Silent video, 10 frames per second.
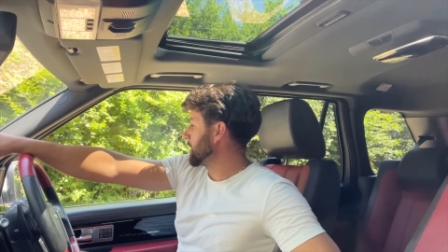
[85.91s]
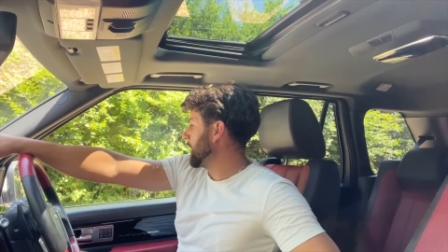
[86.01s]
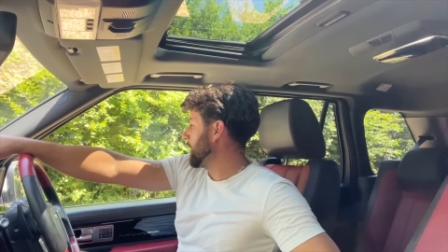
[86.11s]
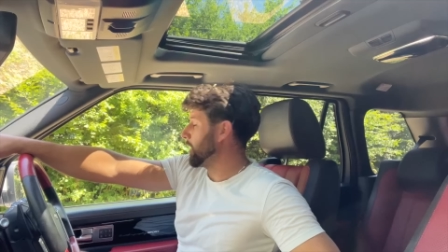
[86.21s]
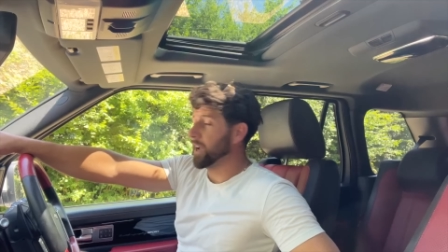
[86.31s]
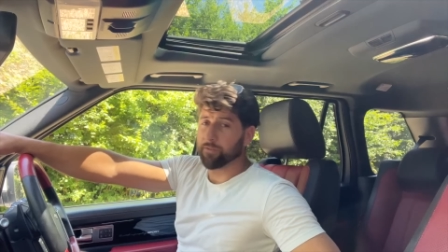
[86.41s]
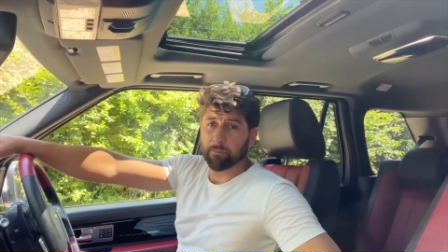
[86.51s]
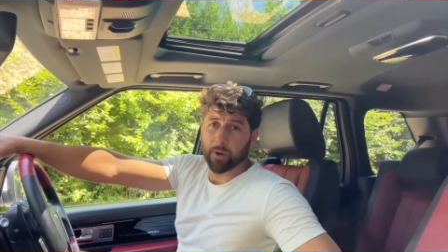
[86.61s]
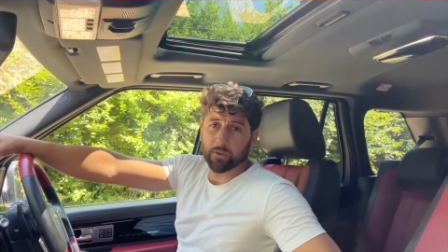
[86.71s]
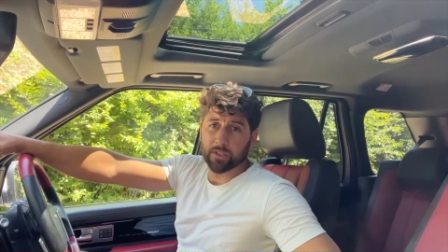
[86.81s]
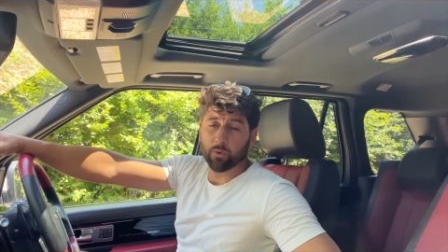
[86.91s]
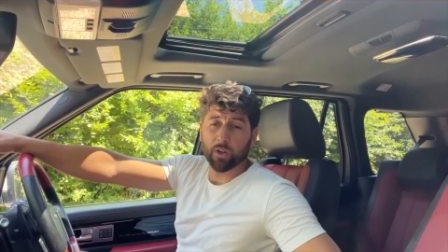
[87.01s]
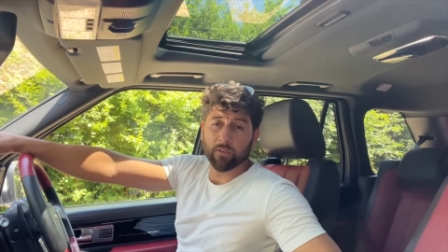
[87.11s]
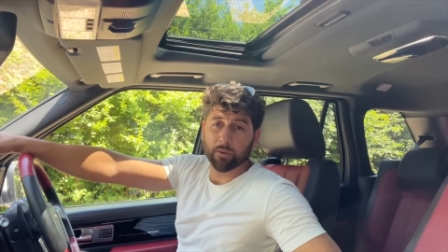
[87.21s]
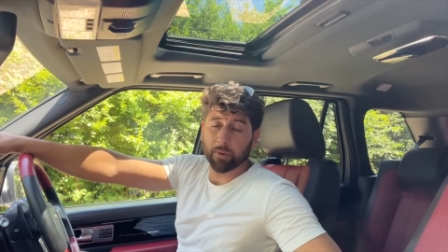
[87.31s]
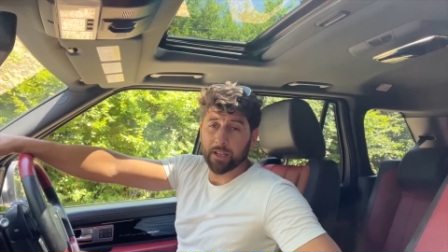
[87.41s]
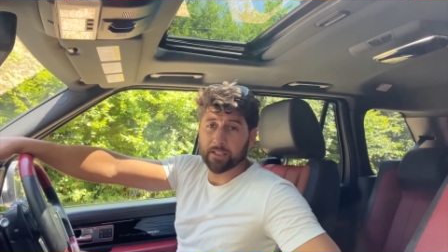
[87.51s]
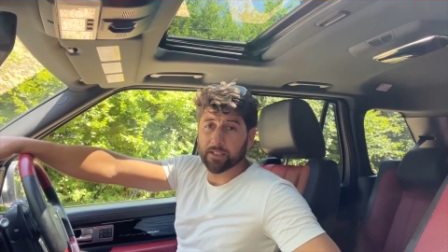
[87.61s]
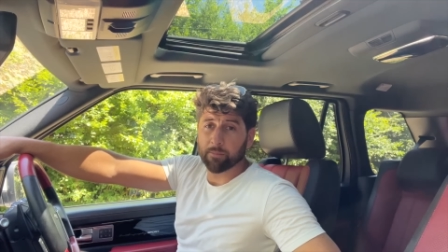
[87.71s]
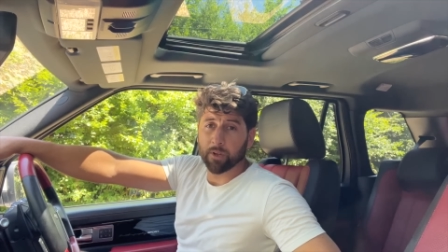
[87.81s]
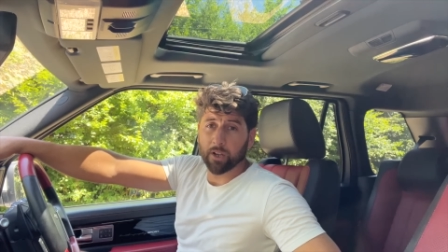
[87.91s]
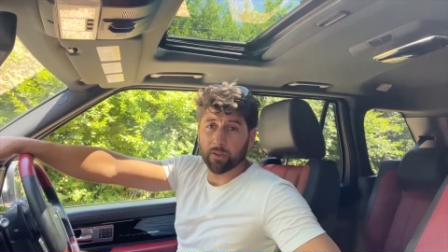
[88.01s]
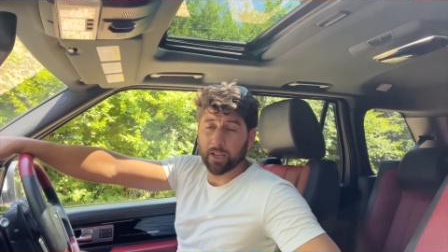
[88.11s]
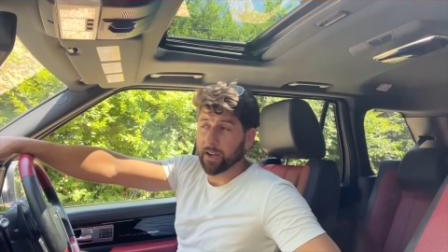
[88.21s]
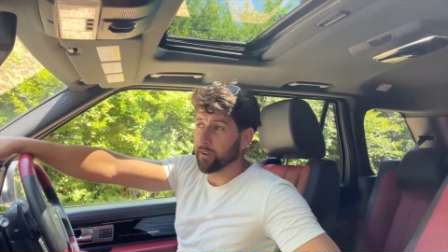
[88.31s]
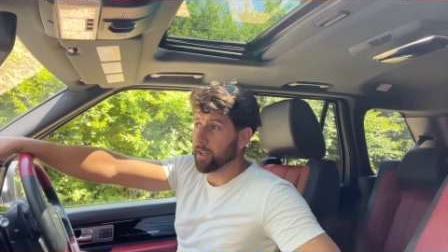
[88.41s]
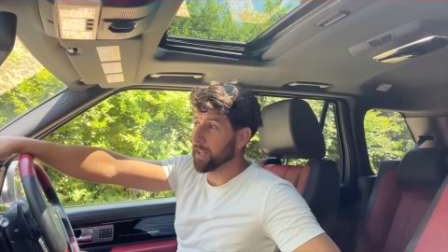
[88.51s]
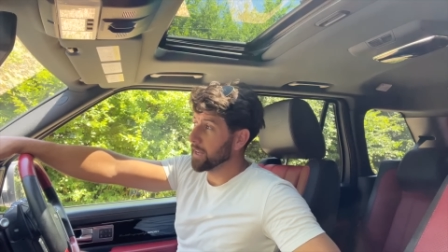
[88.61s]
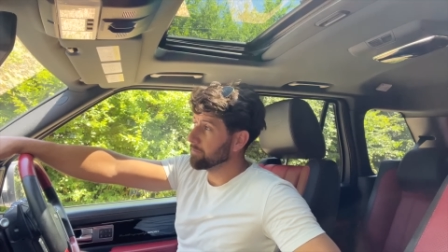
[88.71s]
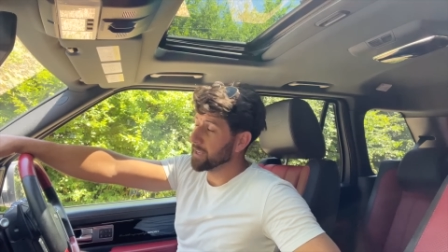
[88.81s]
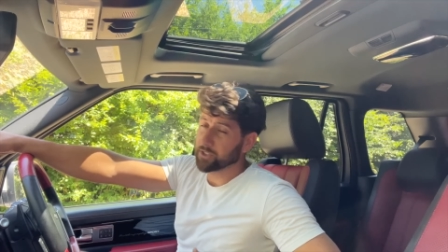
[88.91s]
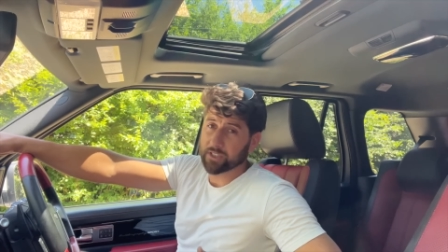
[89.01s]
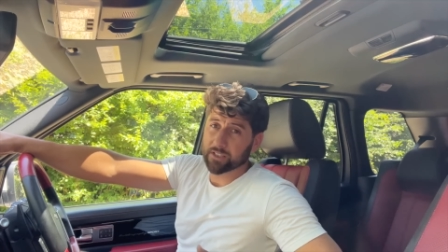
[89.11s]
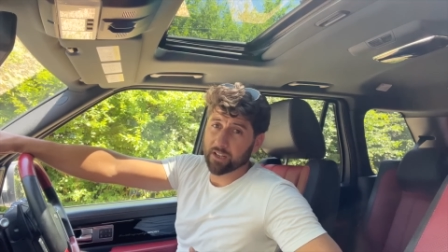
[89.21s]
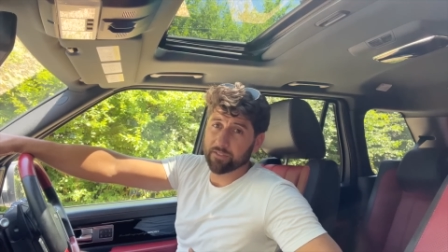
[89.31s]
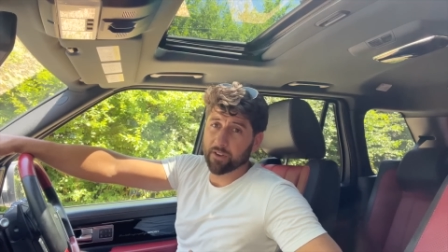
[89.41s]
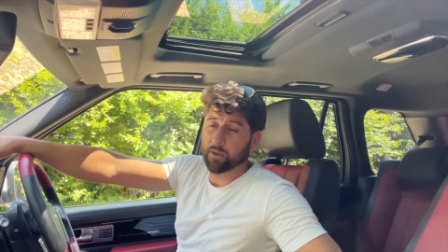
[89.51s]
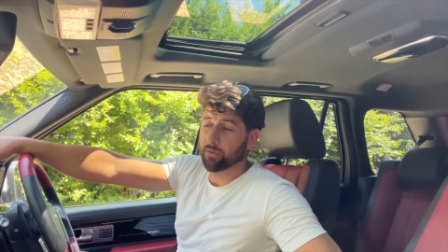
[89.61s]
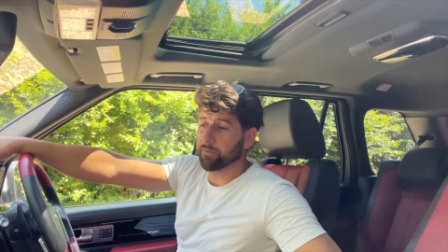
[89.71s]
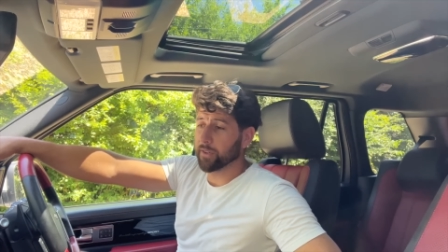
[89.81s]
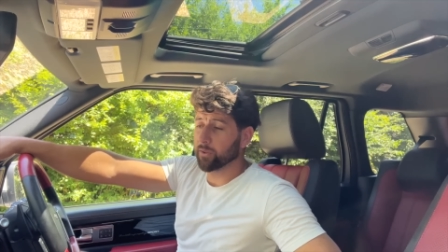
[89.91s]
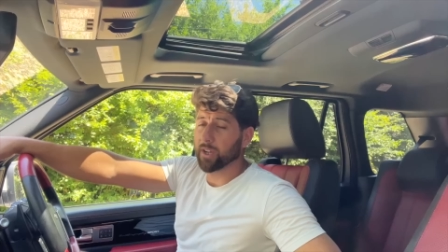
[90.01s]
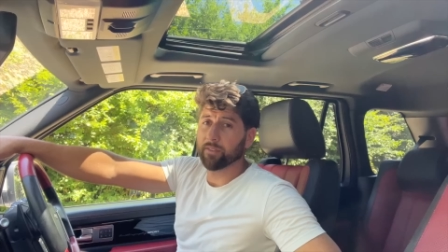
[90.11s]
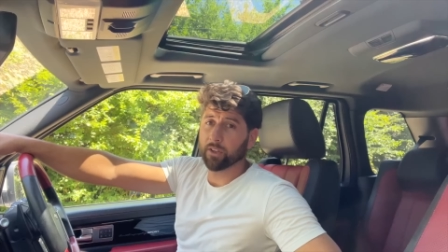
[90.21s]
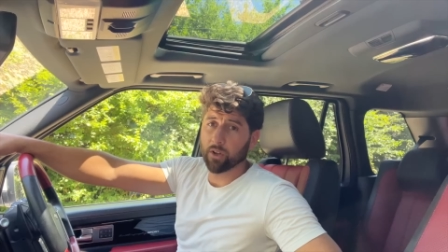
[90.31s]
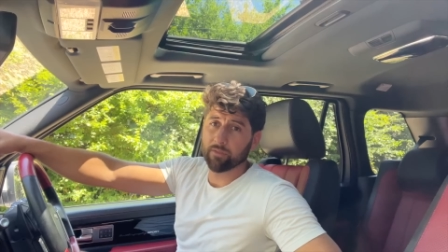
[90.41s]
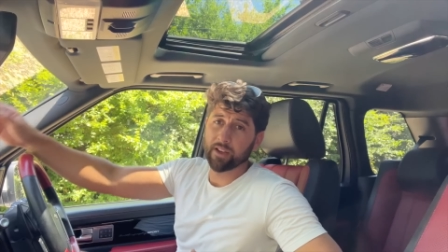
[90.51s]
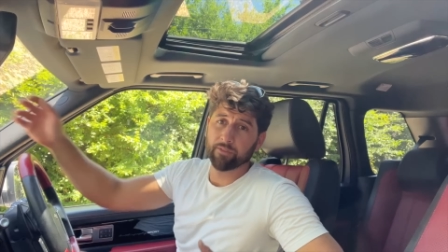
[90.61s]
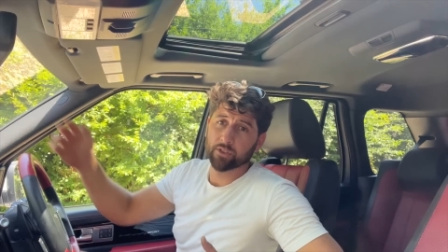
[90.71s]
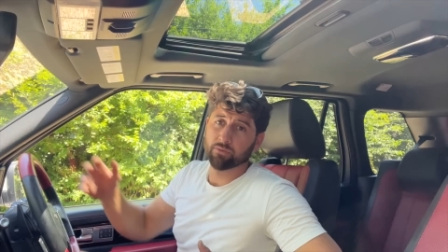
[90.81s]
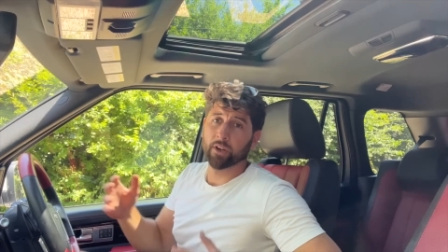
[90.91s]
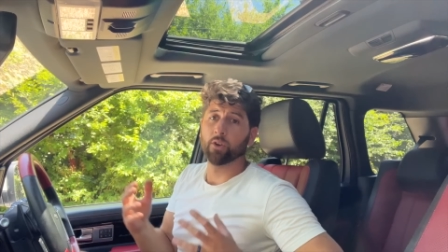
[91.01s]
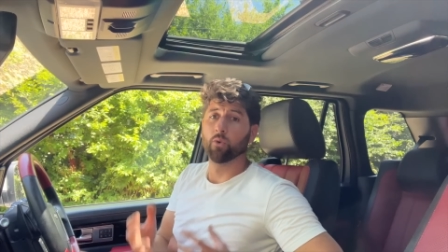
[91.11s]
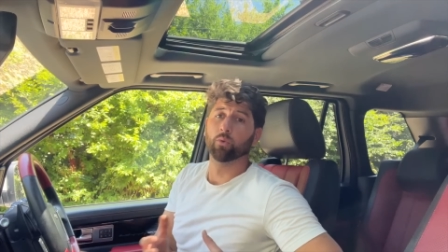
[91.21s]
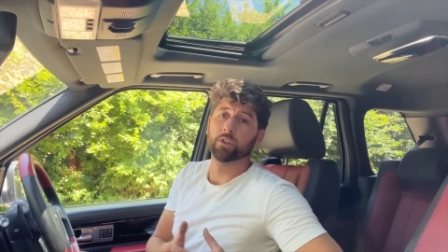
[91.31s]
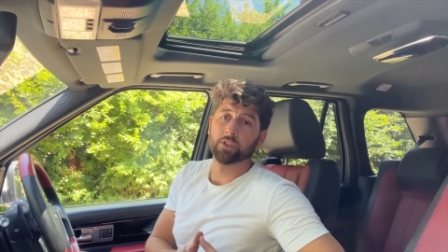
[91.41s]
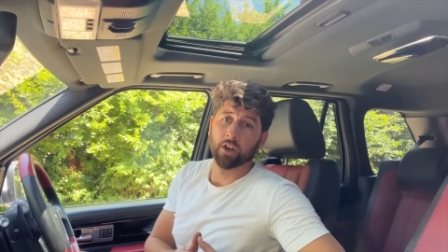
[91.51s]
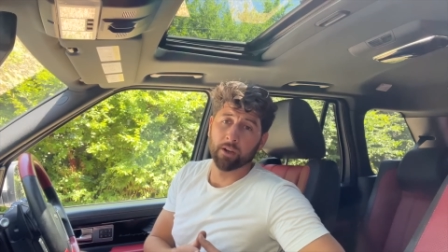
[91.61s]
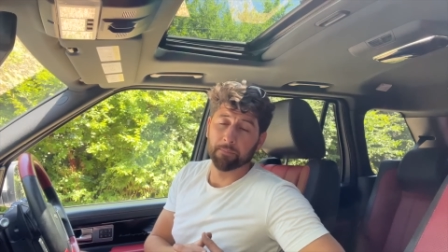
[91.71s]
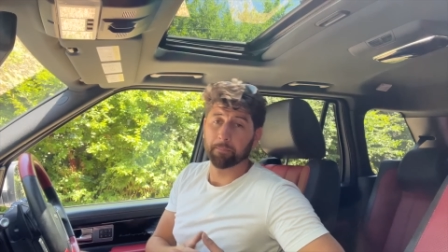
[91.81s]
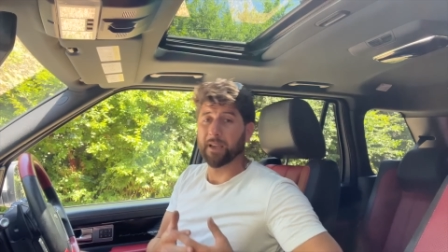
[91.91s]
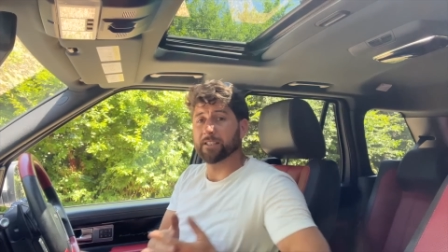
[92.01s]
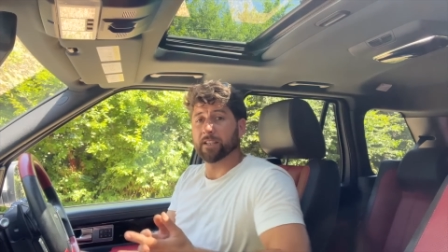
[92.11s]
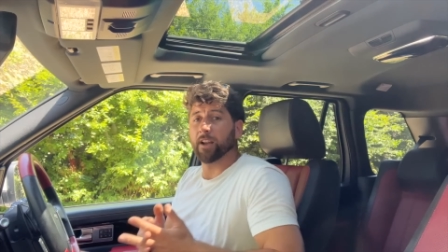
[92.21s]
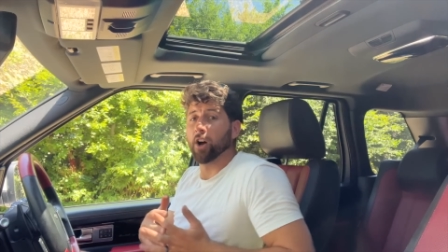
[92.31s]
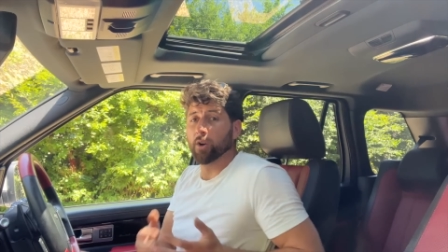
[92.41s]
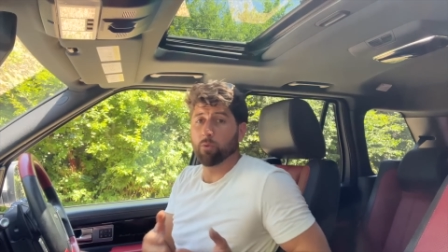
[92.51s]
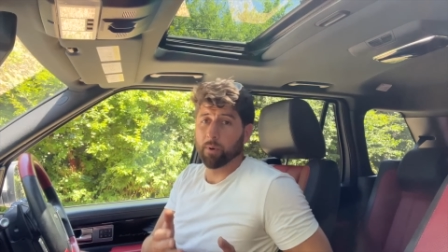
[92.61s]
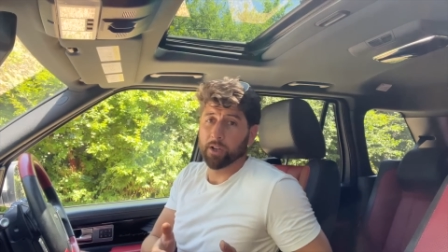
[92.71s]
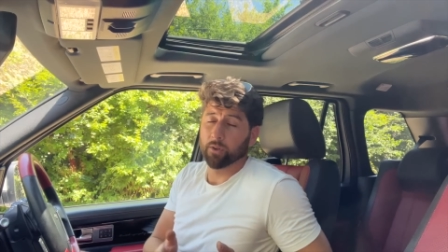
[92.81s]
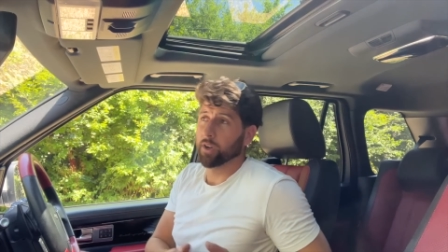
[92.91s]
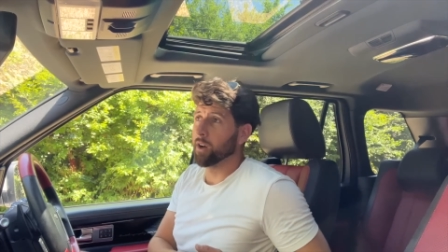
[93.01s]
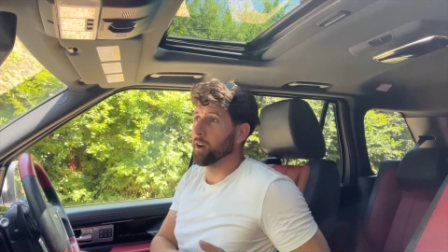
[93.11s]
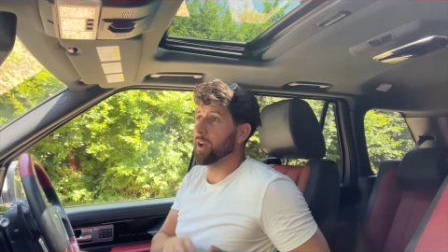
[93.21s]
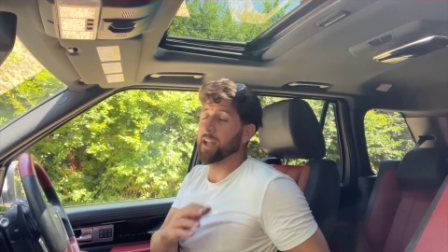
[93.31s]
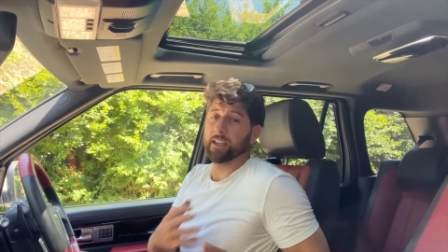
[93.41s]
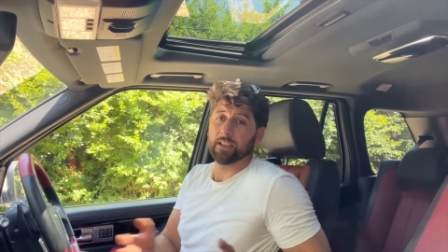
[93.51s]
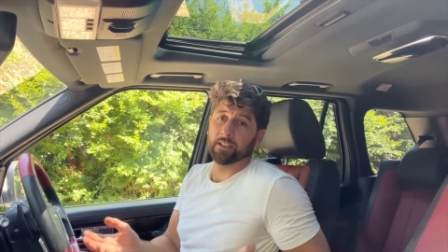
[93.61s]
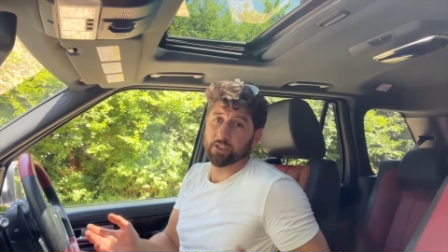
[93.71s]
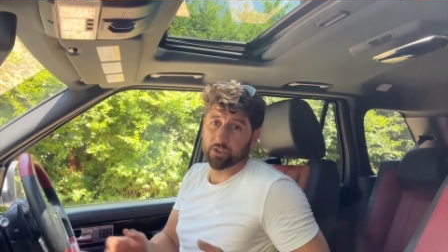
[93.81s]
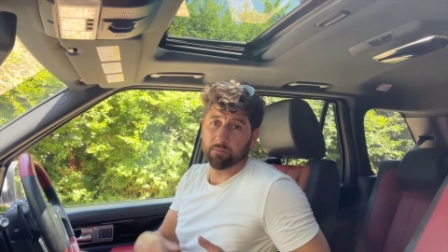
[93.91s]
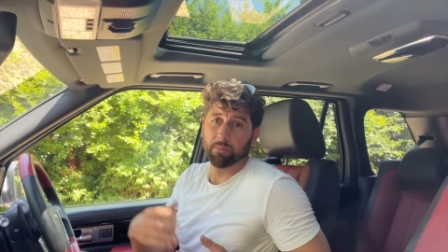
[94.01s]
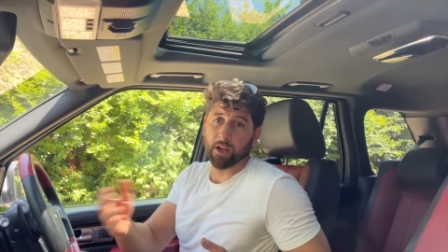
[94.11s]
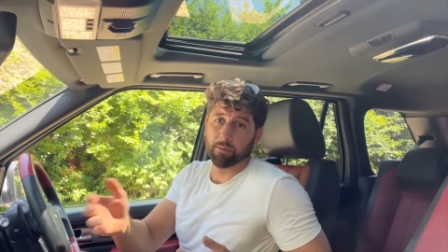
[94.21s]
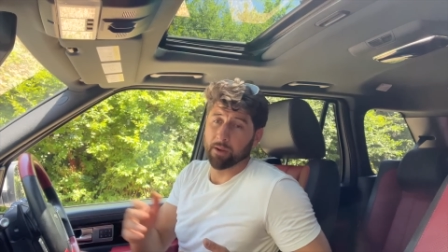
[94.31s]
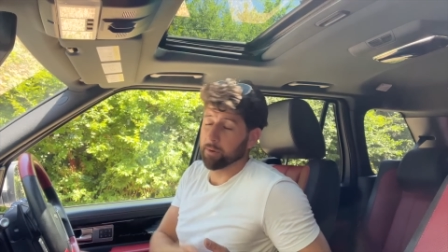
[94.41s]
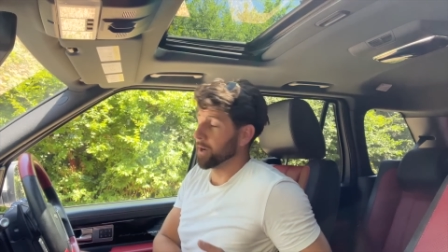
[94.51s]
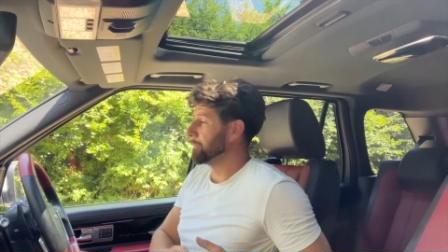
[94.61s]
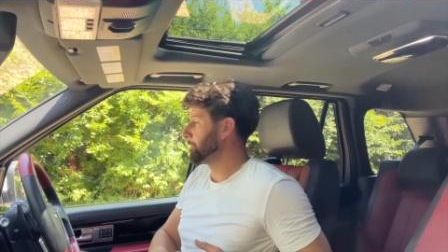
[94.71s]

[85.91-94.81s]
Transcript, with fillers: Uh, I have them posted all over the place in my local area and actually slightly further afield. I have a lot of adverts running all the time, basically saying, I will buy your car, any condition, blah, blah, blah.